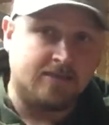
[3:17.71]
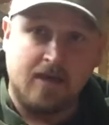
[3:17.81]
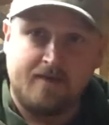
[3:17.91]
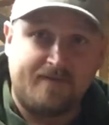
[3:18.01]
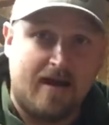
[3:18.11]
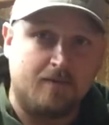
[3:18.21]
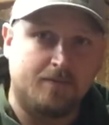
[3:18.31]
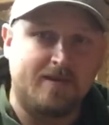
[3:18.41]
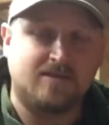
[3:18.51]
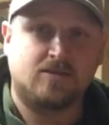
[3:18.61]
He's got a
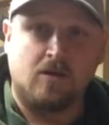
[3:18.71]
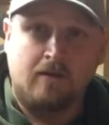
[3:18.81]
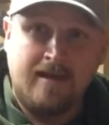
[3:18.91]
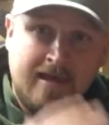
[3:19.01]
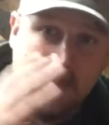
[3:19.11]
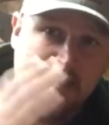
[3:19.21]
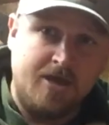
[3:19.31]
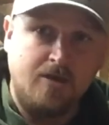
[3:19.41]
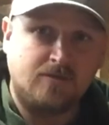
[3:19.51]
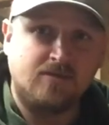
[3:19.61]
firewood business. So he
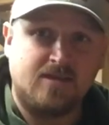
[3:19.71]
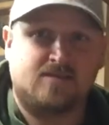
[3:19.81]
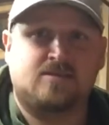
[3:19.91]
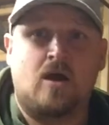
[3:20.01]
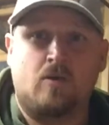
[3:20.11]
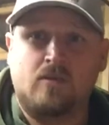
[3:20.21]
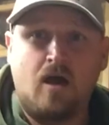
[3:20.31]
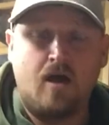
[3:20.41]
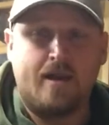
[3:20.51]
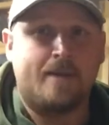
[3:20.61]
uses this saw a lot.